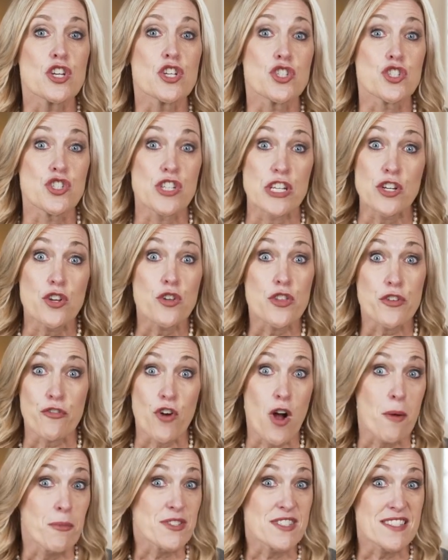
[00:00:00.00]
She knew that
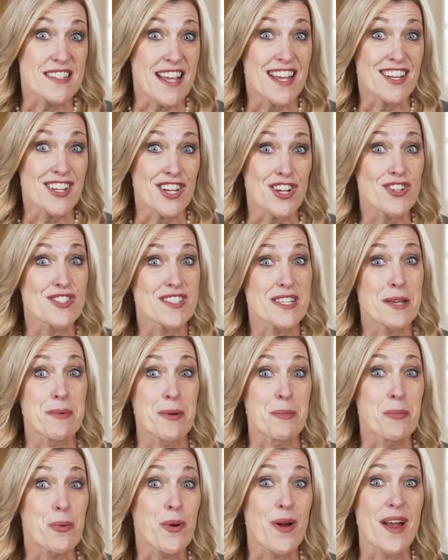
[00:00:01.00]
for almost ten years I'd
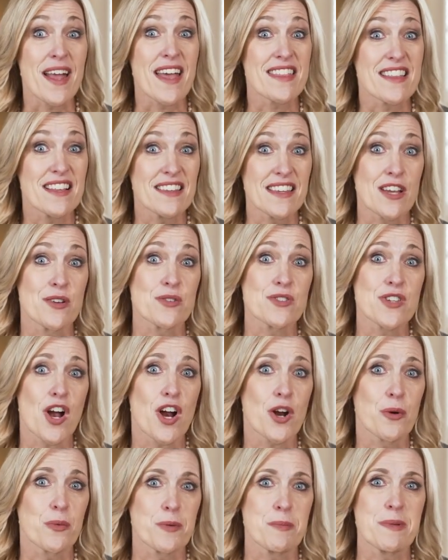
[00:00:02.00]
been praying that Leo's
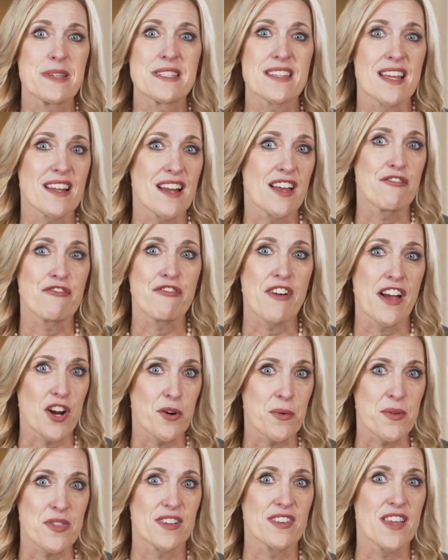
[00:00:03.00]
heart would be set on
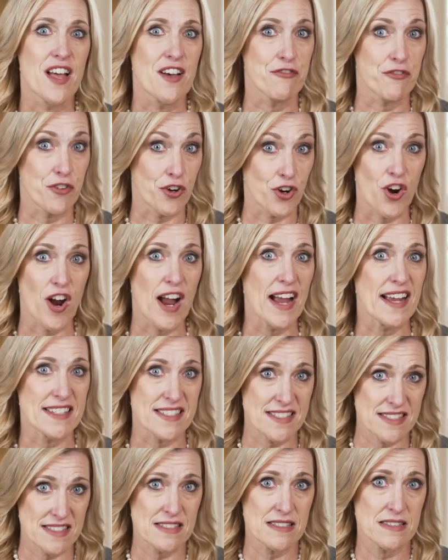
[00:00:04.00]
fire with a love for
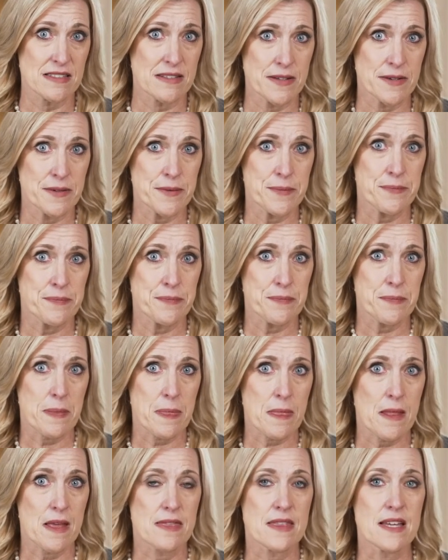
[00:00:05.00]
Christ.
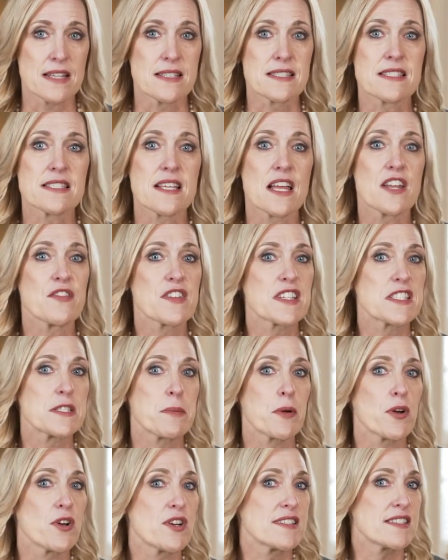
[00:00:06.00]
That instead of
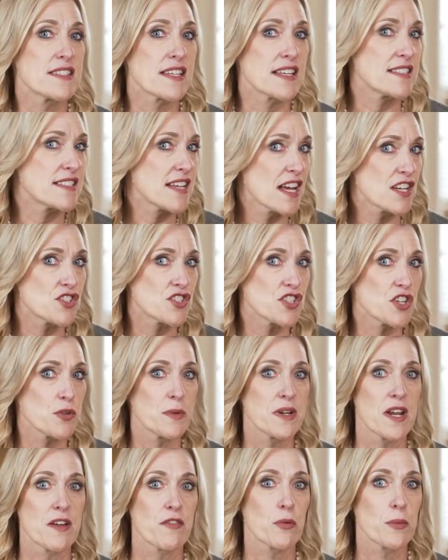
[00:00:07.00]
experiencing tension
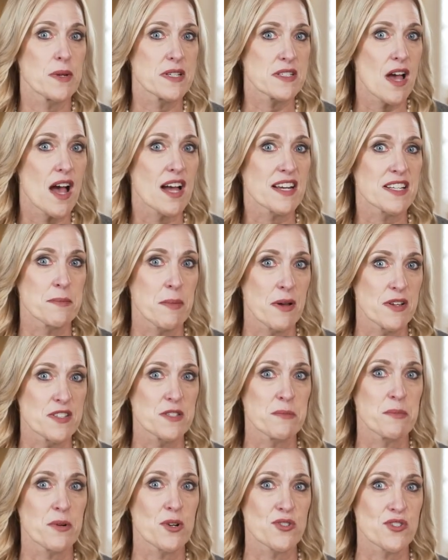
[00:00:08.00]
whenever we talked about
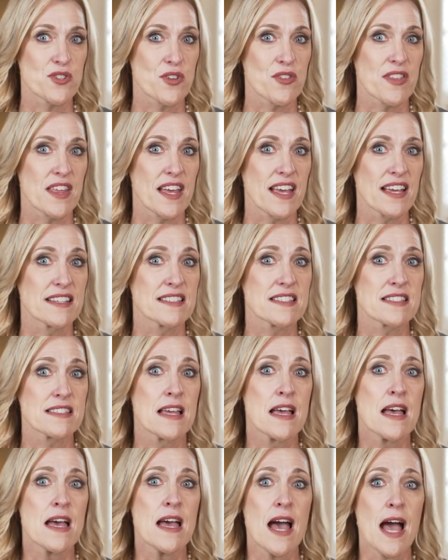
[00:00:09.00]
spiritual things,
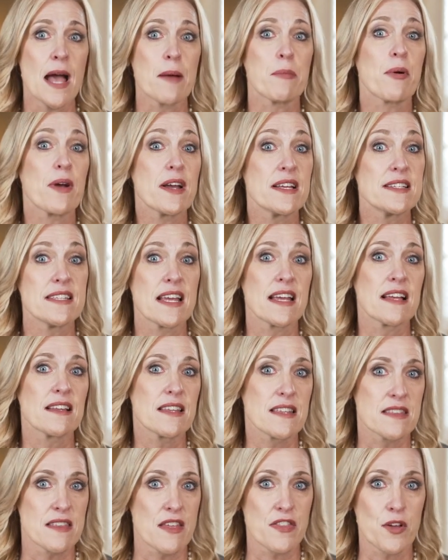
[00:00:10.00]
I prayed
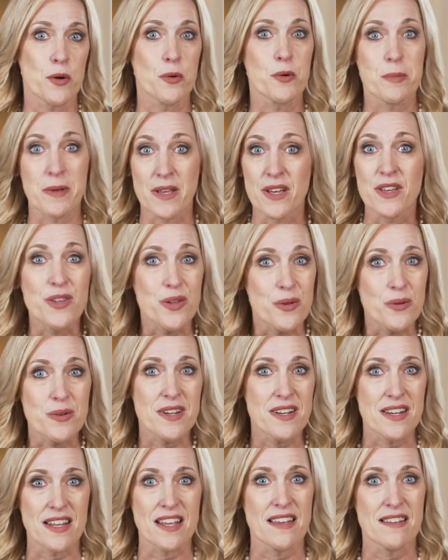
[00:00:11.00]
daily that there would be a
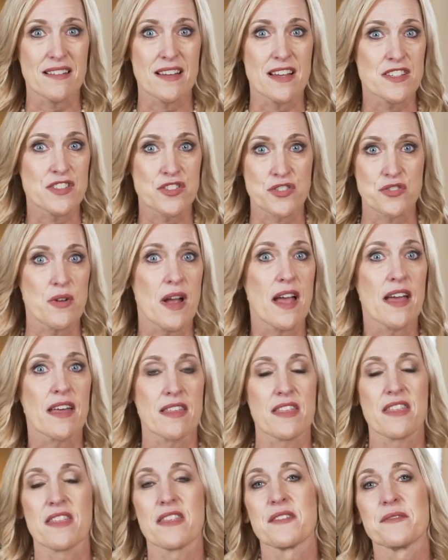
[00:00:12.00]
unity, a
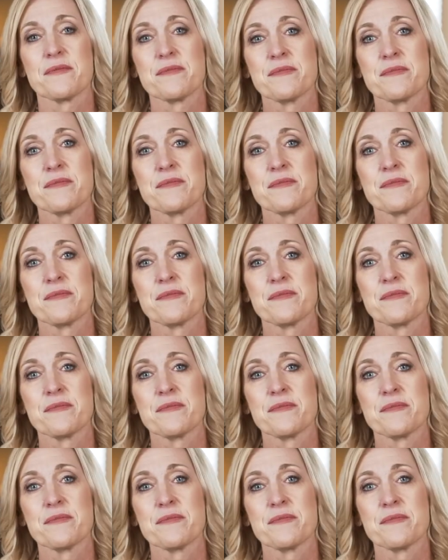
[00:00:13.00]
strength.